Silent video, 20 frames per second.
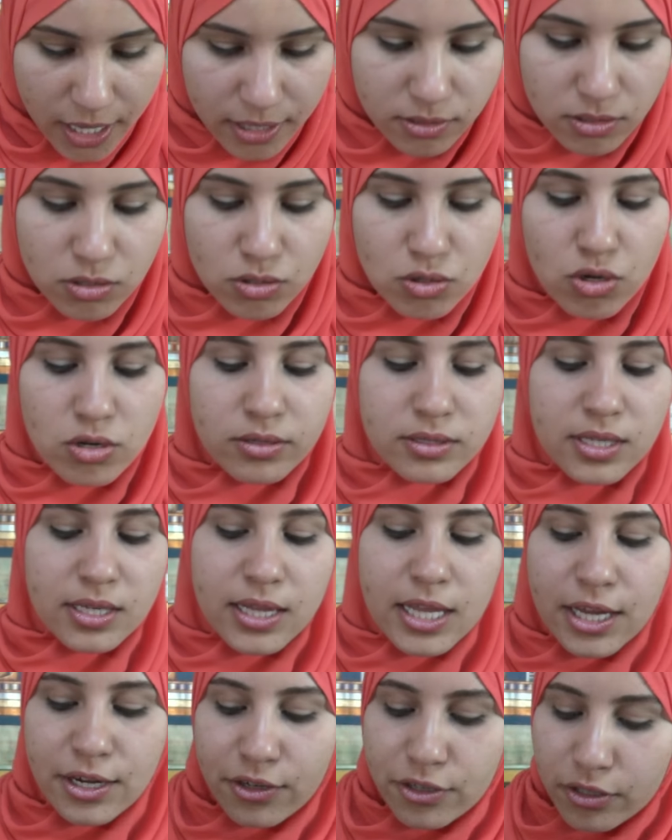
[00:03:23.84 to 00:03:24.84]
and so on
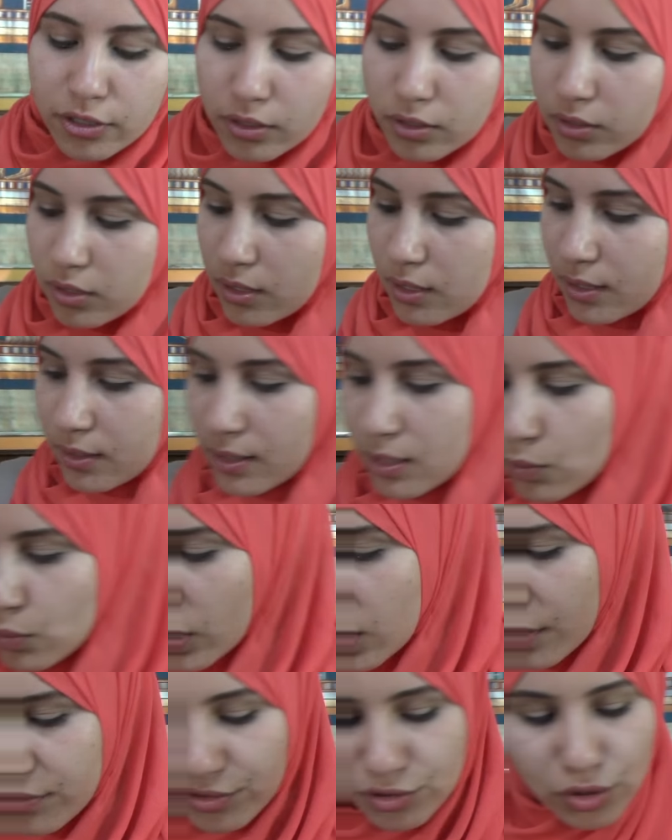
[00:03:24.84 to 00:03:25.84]
till here, then we
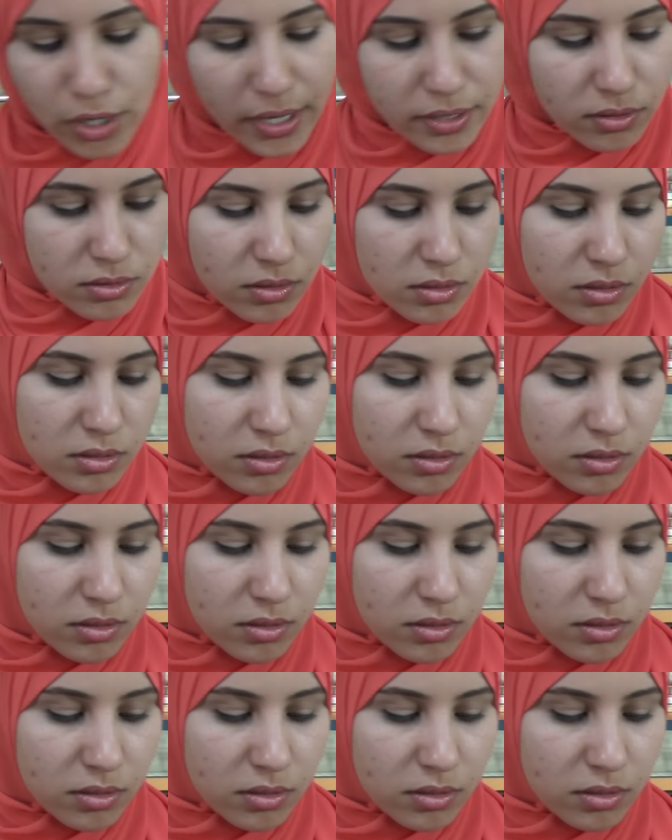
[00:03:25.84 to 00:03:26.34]
cover it.